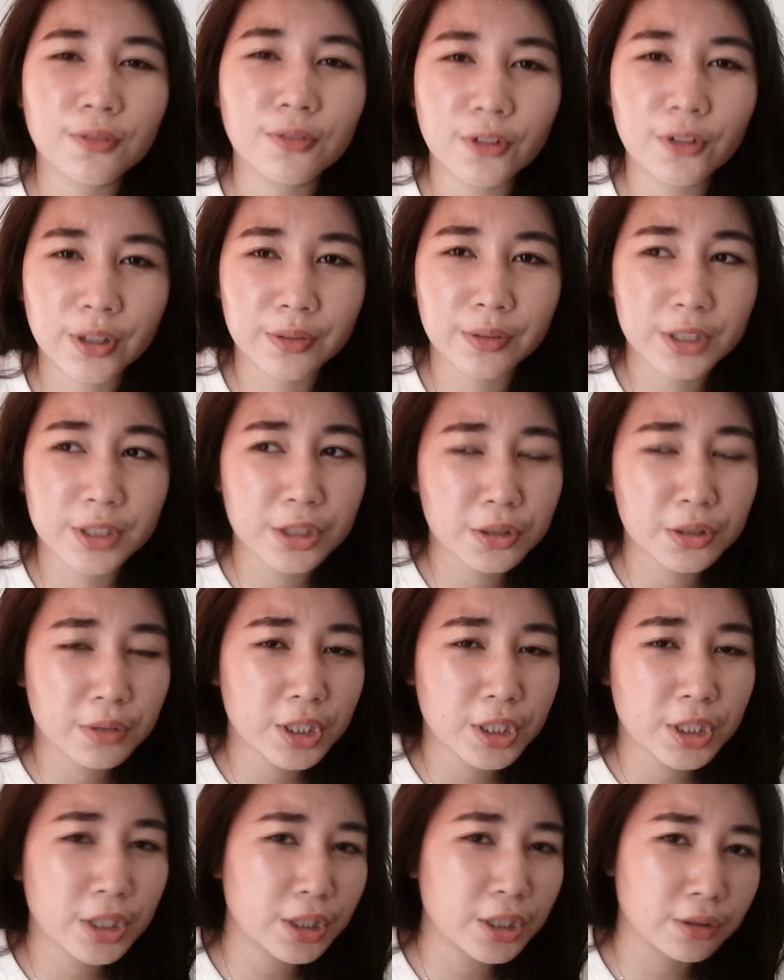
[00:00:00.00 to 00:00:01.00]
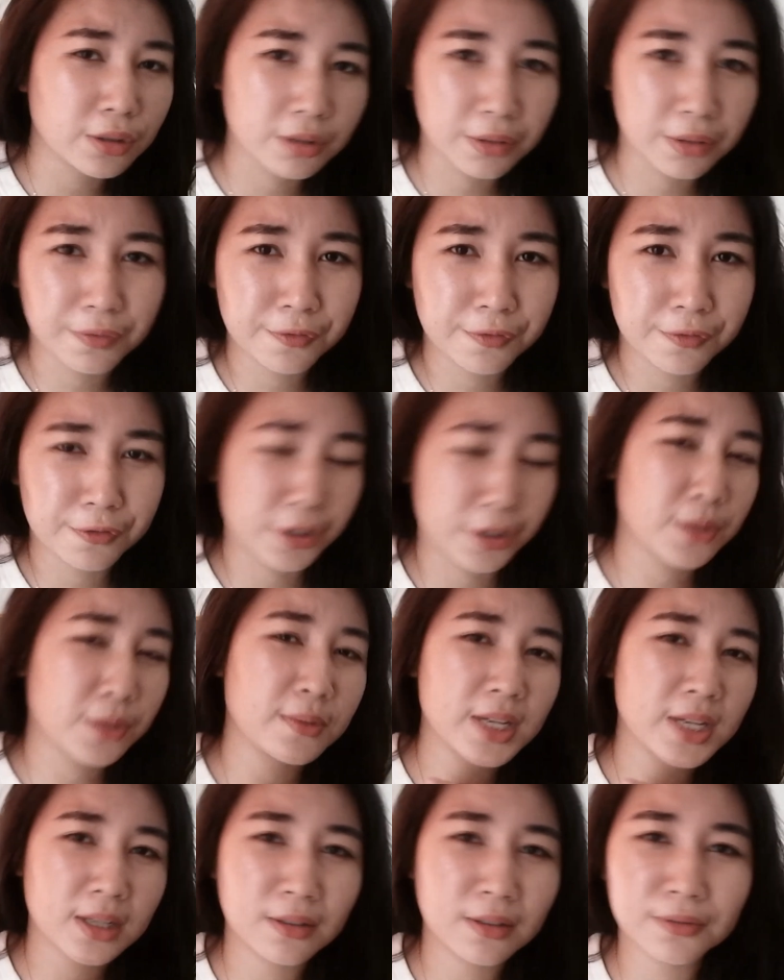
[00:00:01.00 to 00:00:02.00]
for registration, or
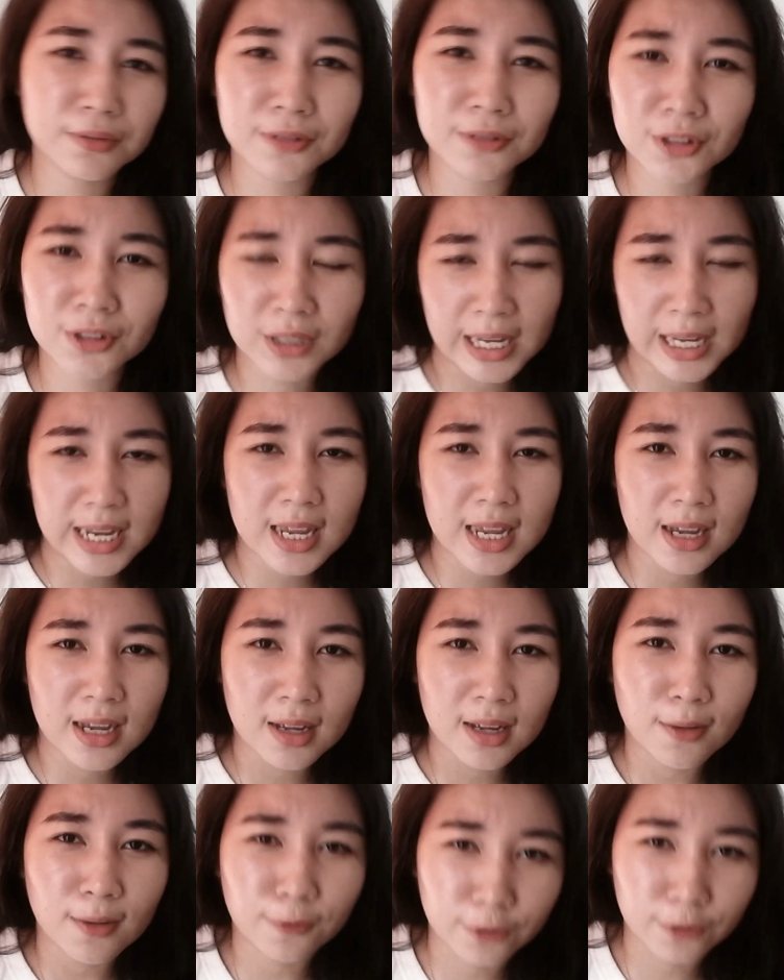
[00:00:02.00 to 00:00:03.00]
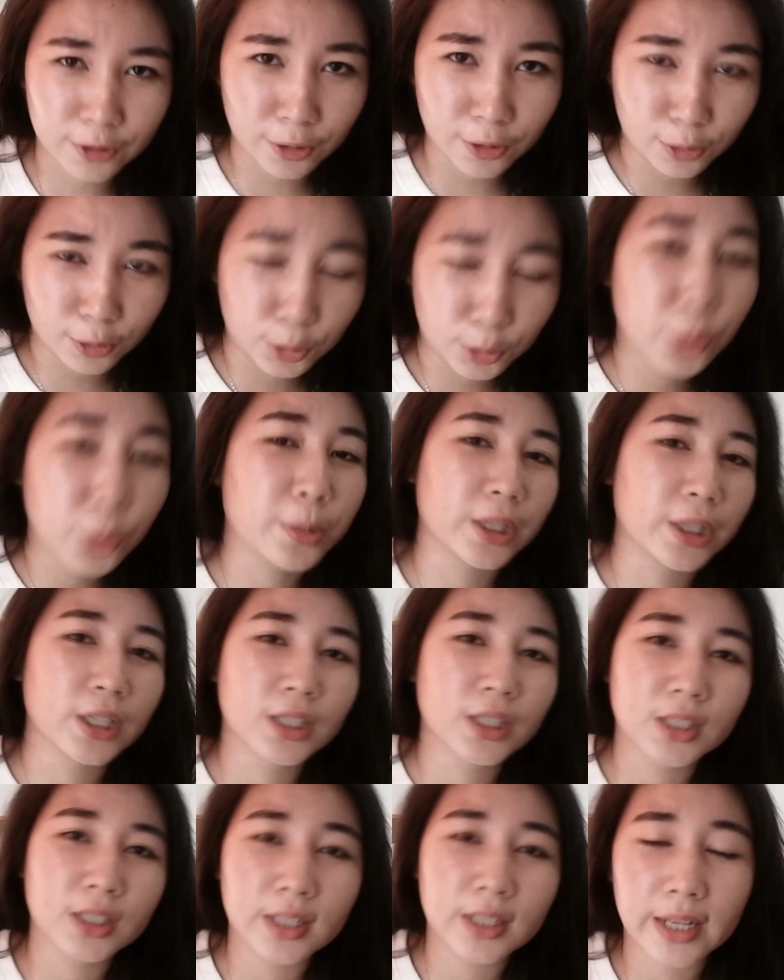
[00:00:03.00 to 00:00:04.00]
first week of July for October
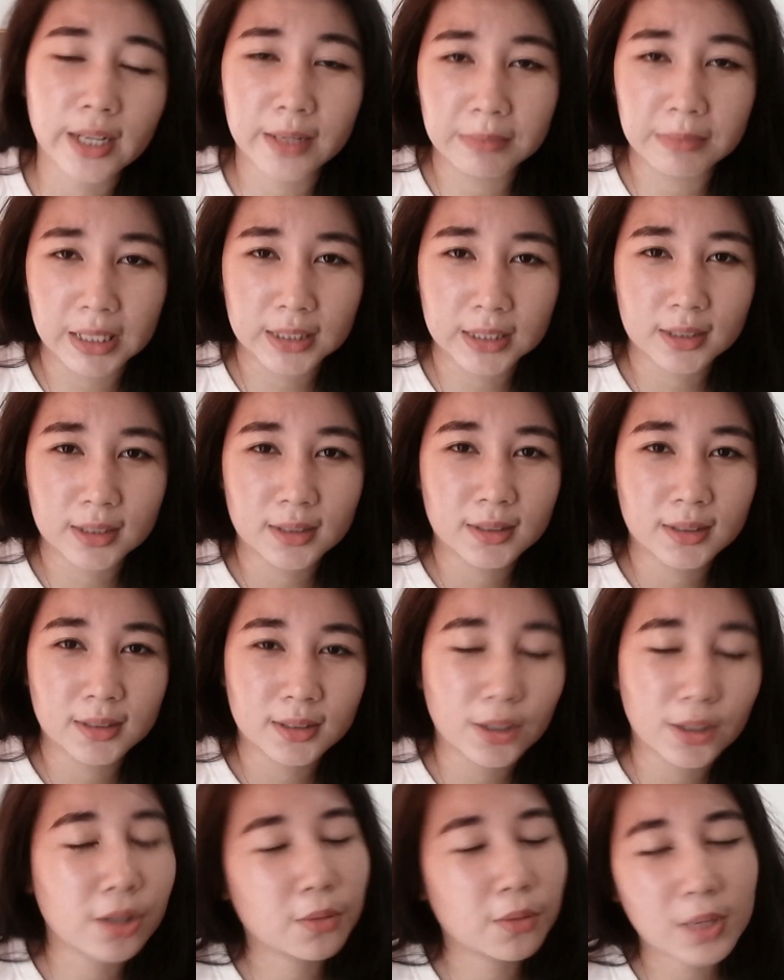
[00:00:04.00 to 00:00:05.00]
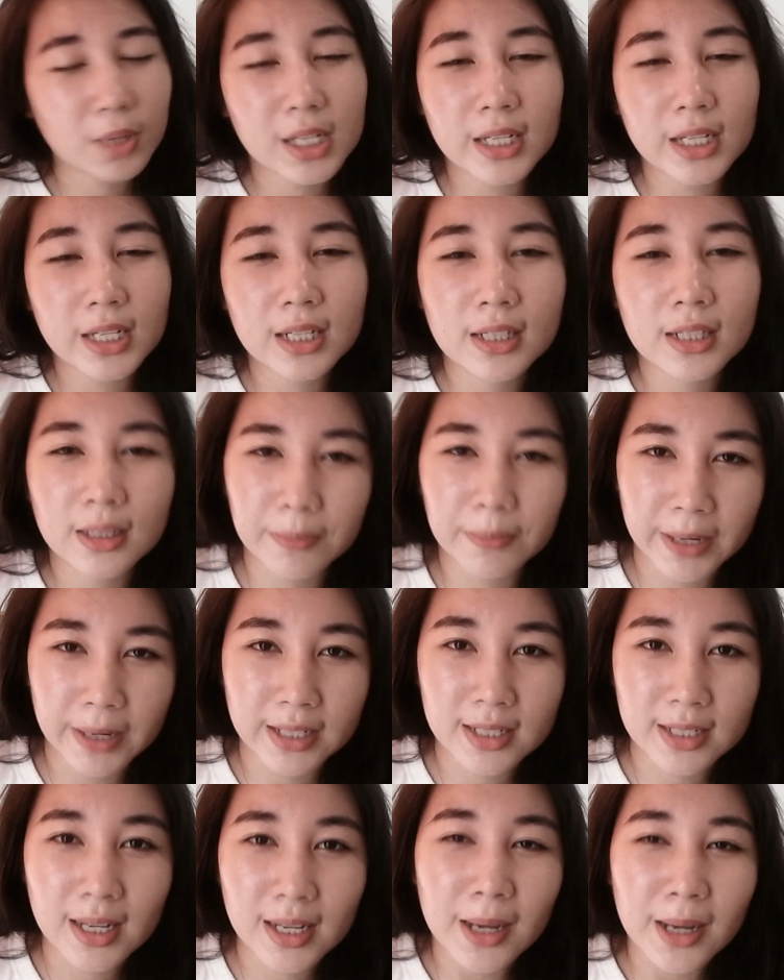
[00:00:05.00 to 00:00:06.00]
Nmat. So it really
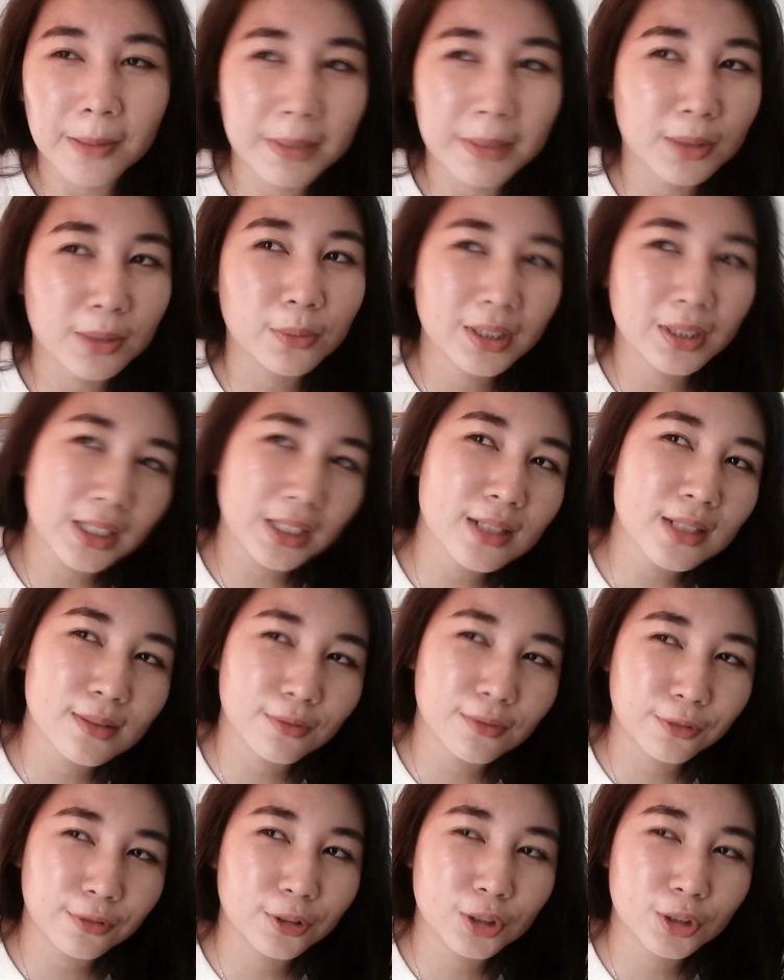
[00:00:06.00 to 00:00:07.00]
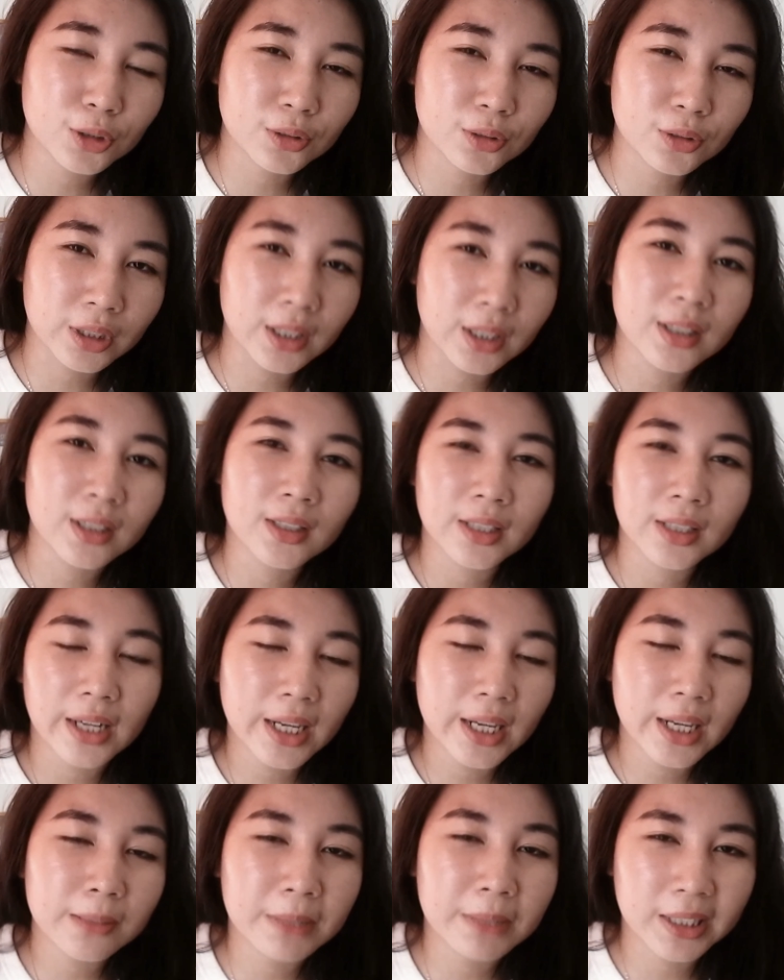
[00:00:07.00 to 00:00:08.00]
depends. But one thing's for sure,
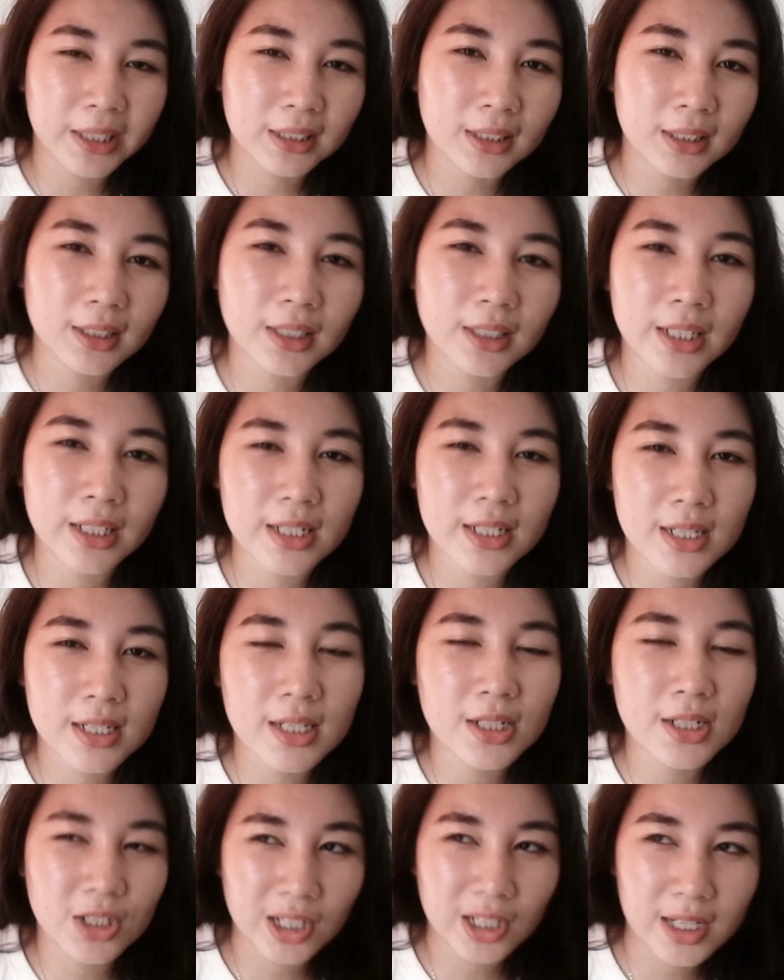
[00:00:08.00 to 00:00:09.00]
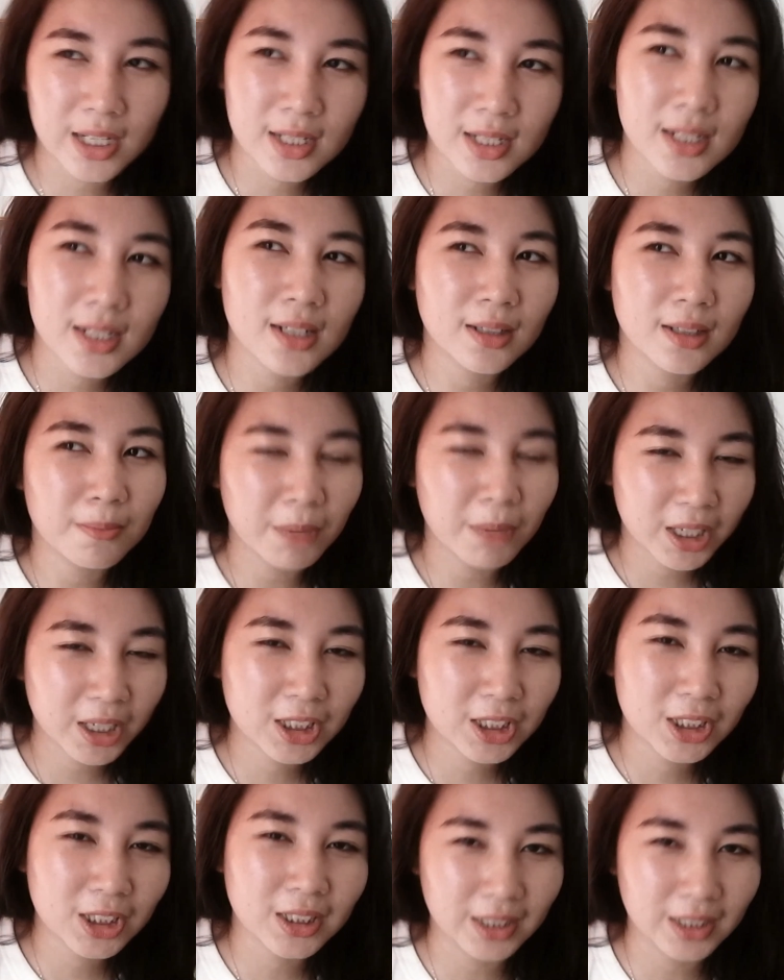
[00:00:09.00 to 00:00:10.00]
Nmat is just
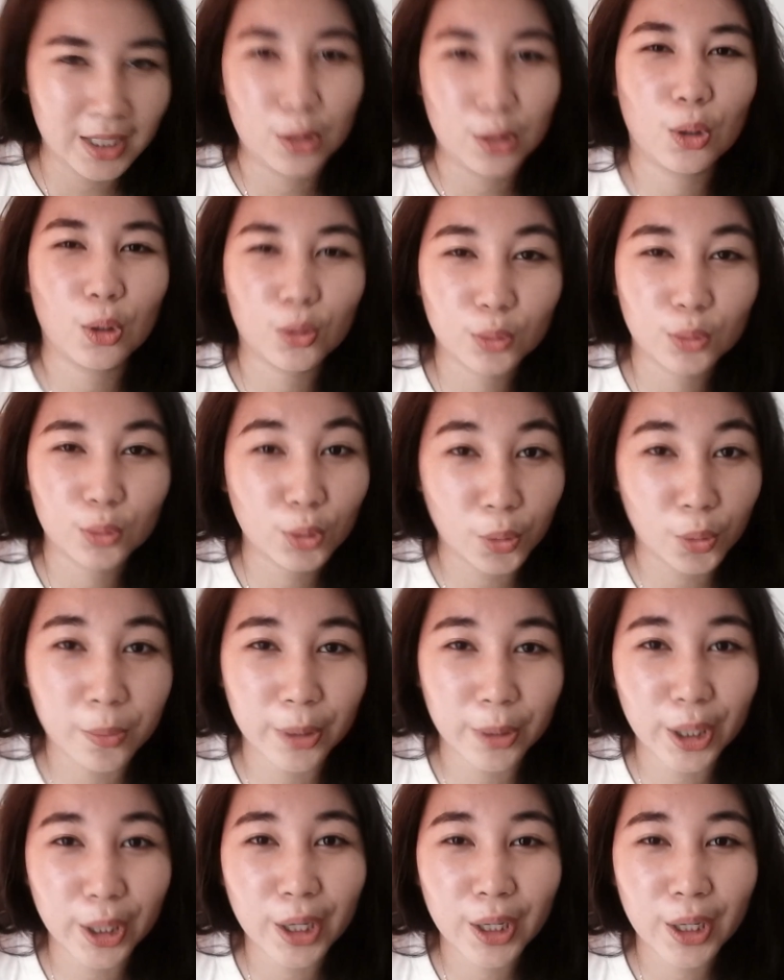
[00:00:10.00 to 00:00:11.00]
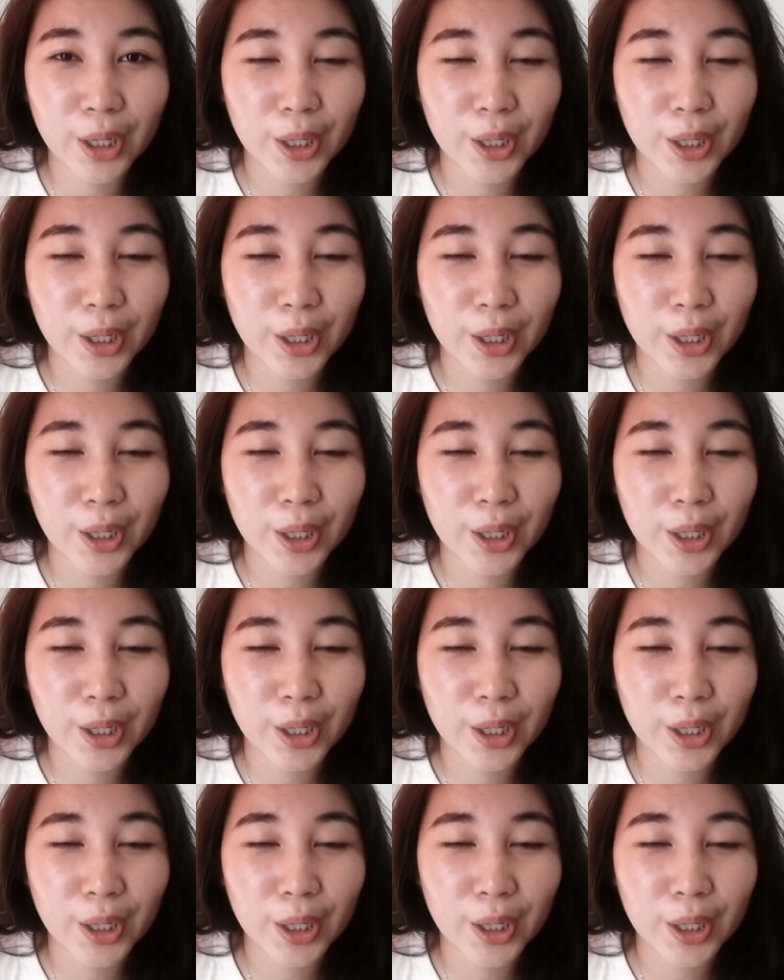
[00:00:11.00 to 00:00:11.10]
March and October.